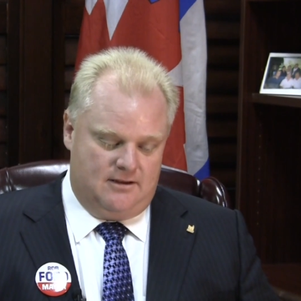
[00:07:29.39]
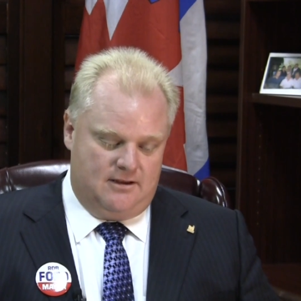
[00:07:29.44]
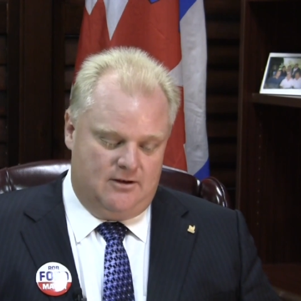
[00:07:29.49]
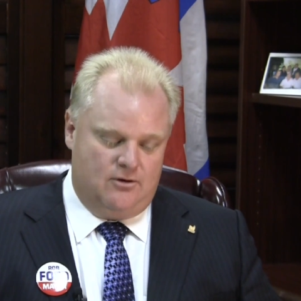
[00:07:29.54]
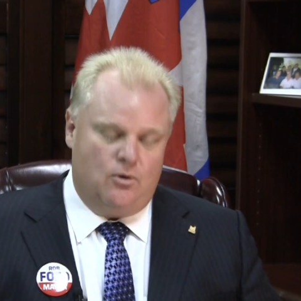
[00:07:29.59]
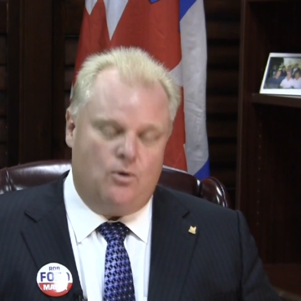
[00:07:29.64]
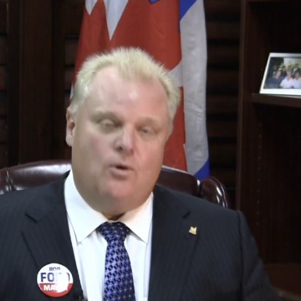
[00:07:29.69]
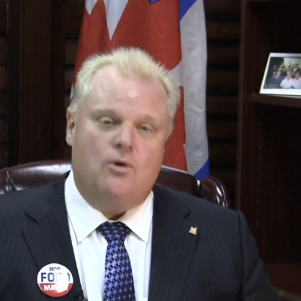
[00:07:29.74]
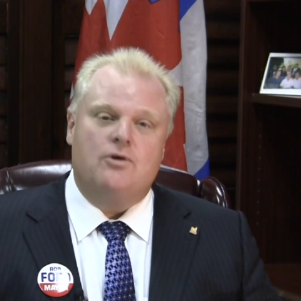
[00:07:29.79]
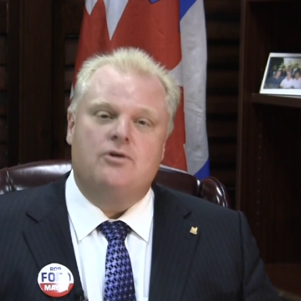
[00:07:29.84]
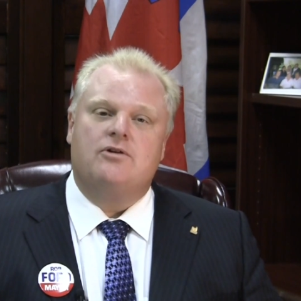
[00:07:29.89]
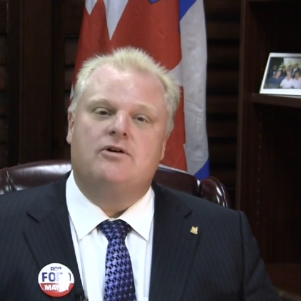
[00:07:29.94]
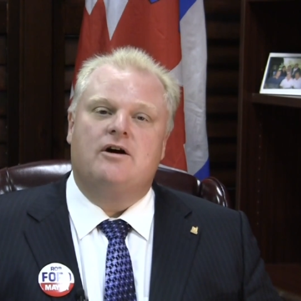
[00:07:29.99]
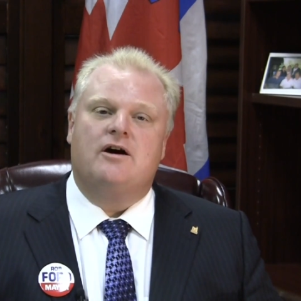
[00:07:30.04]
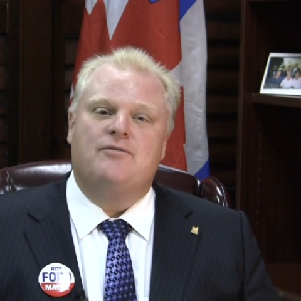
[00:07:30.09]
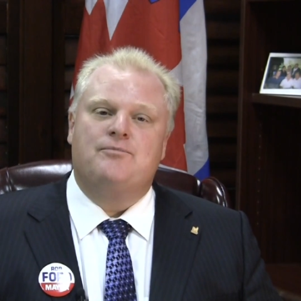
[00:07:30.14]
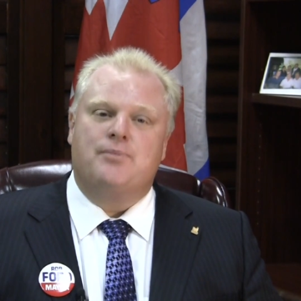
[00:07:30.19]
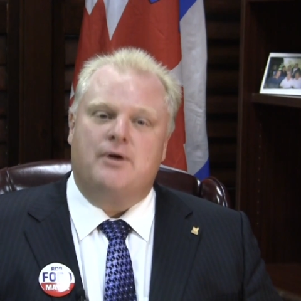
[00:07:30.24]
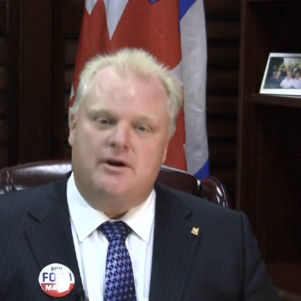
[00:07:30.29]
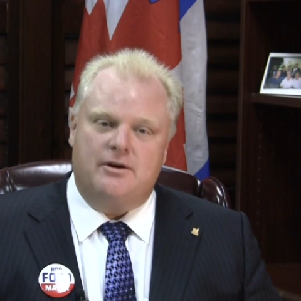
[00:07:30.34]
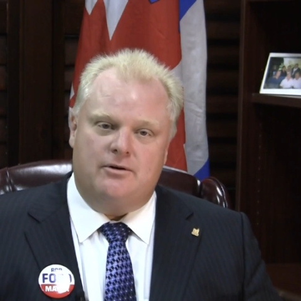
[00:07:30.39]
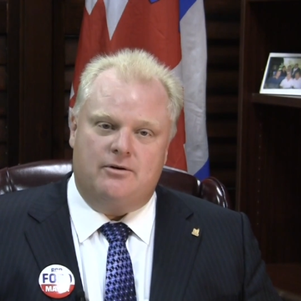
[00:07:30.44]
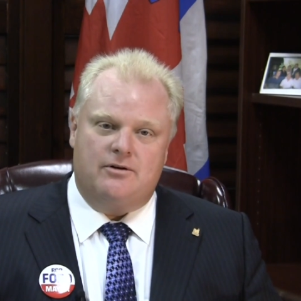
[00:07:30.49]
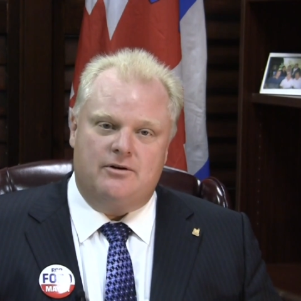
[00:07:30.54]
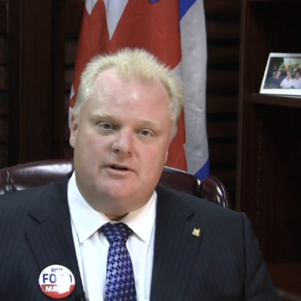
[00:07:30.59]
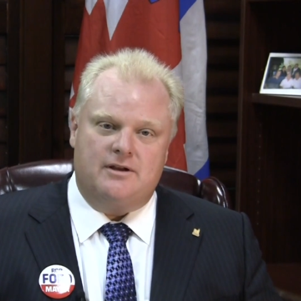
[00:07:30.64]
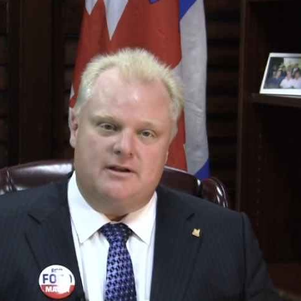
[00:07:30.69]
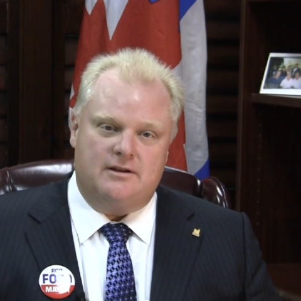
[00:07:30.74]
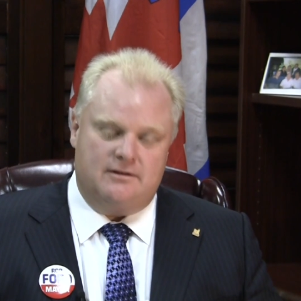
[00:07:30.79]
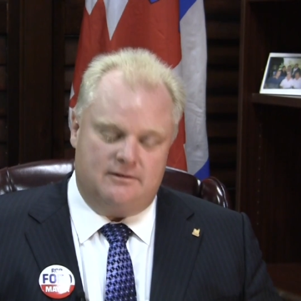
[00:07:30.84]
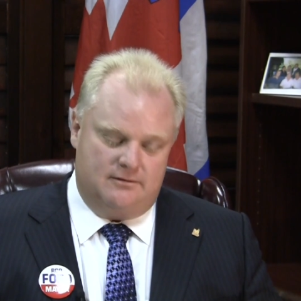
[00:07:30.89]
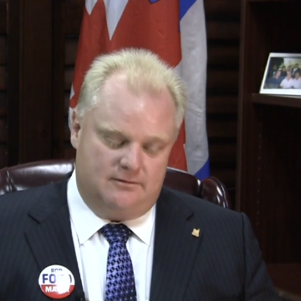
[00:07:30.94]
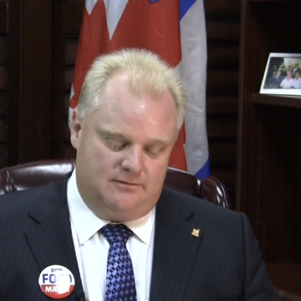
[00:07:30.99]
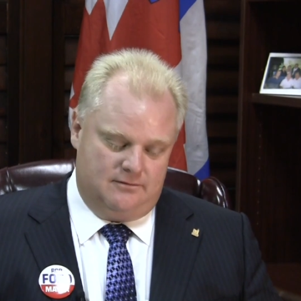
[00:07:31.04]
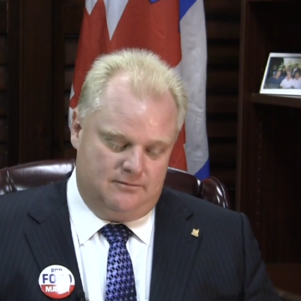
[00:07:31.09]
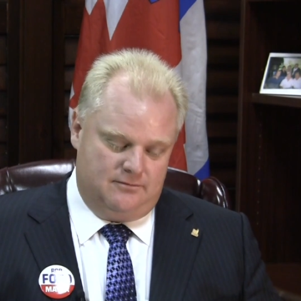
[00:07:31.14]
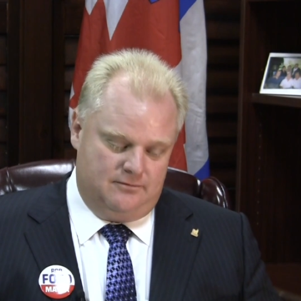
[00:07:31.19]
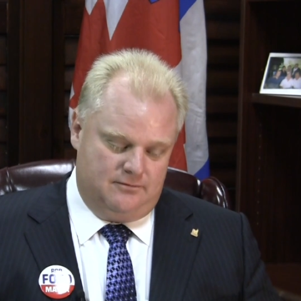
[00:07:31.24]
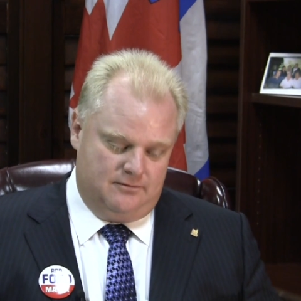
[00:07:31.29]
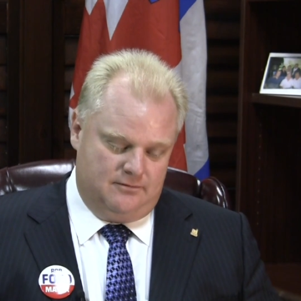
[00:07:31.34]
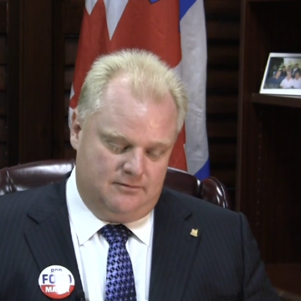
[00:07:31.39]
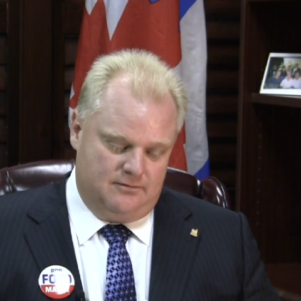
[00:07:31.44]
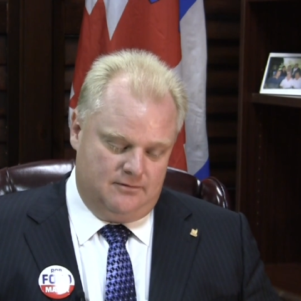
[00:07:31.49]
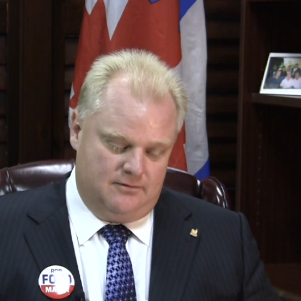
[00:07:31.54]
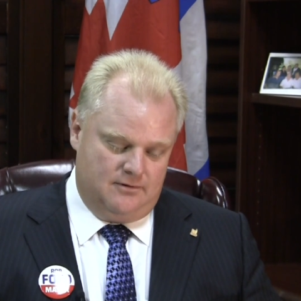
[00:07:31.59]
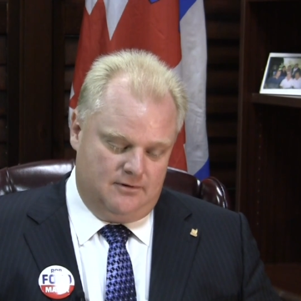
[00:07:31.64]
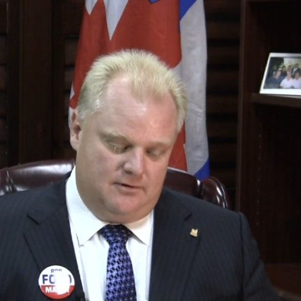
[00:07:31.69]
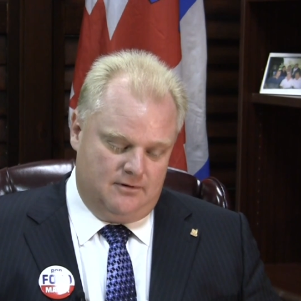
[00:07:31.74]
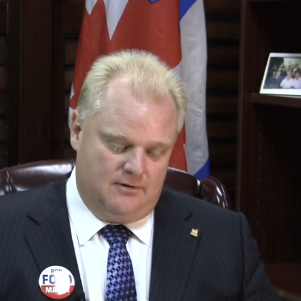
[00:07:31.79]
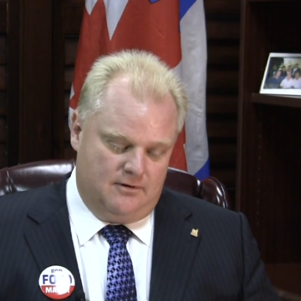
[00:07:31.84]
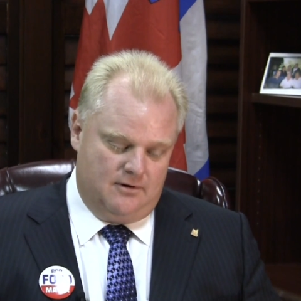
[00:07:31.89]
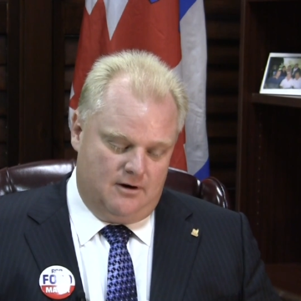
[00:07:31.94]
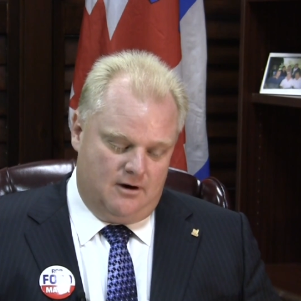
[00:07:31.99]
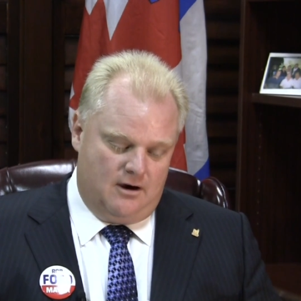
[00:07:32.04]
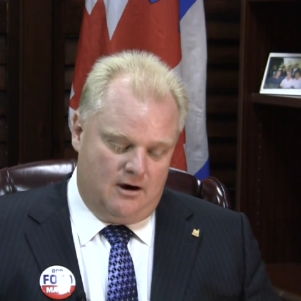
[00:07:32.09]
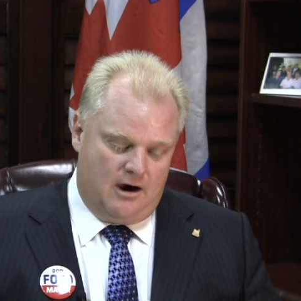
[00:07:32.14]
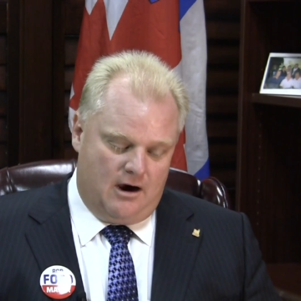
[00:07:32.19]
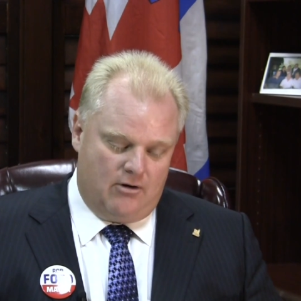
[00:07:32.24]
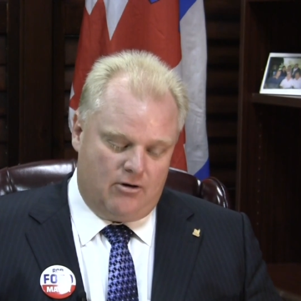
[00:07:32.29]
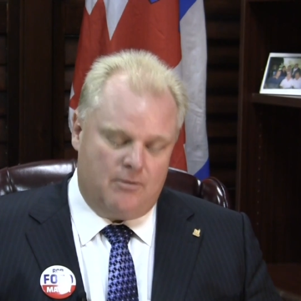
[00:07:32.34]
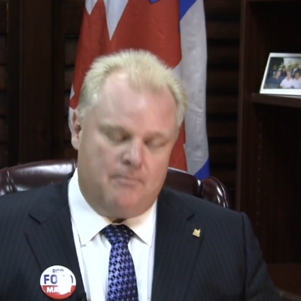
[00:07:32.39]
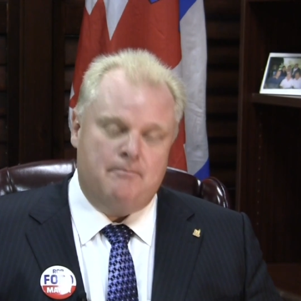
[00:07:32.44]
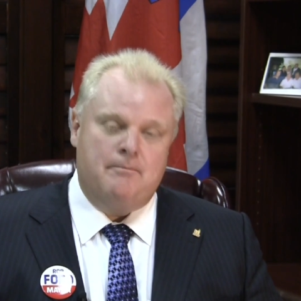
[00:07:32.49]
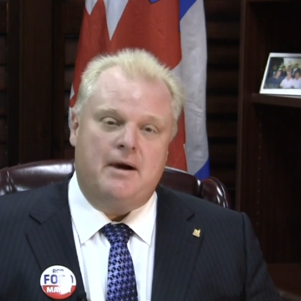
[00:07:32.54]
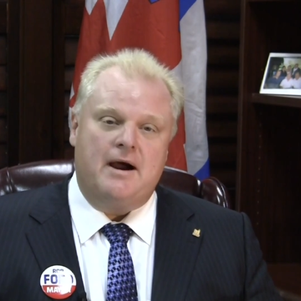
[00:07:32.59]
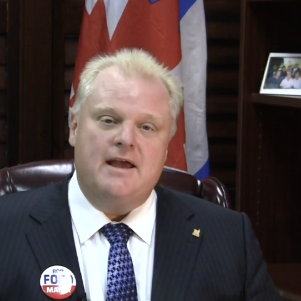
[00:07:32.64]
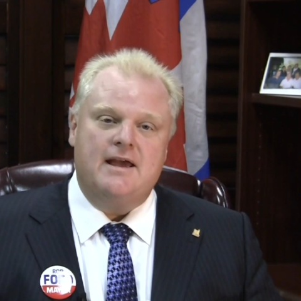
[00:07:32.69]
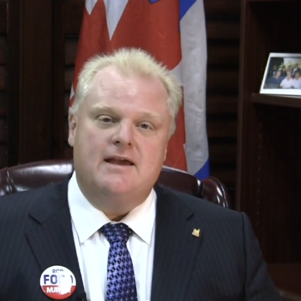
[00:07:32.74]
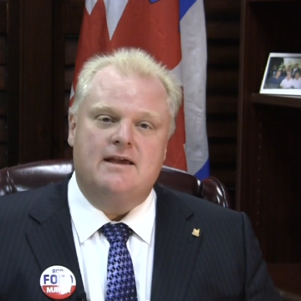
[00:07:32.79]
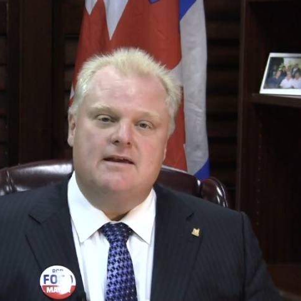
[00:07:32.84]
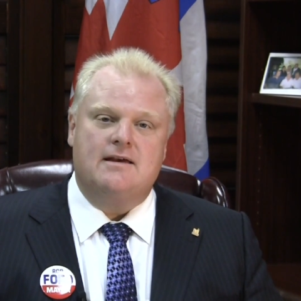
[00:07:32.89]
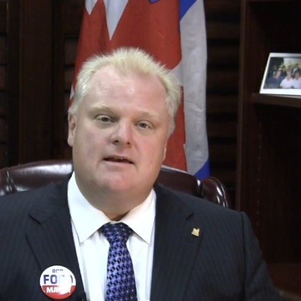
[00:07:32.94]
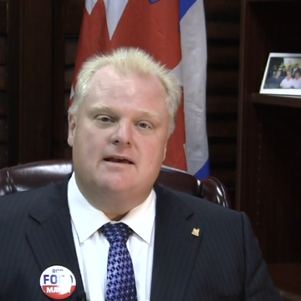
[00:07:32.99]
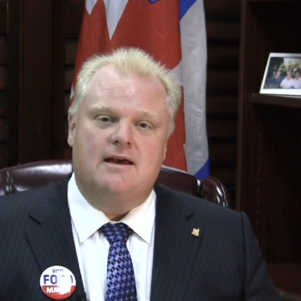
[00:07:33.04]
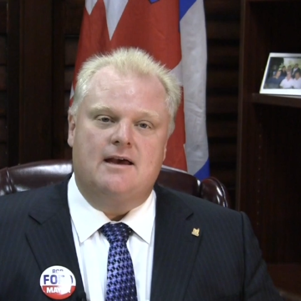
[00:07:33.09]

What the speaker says: in order of priority. Our bike